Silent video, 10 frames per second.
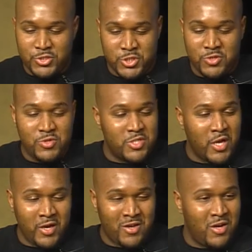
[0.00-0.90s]
shoe
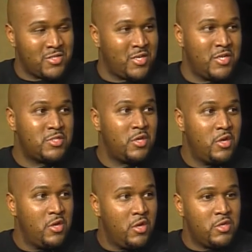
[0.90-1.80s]
design contests.
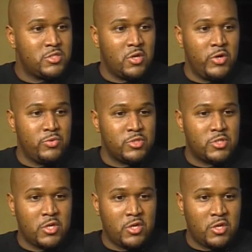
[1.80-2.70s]
So it was